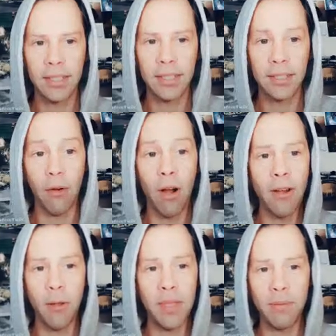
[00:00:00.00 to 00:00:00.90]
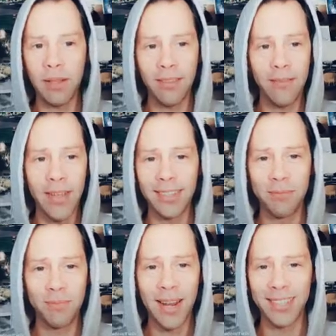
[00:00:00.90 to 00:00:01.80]
Because there are no people, events,
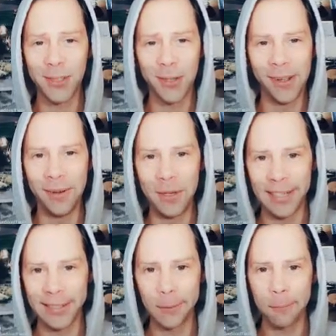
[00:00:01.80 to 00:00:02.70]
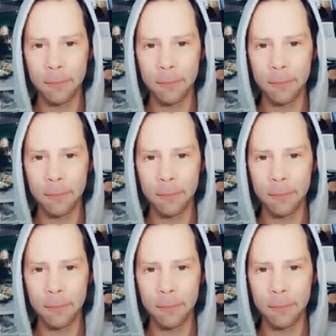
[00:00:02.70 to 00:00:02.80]
places, or objects.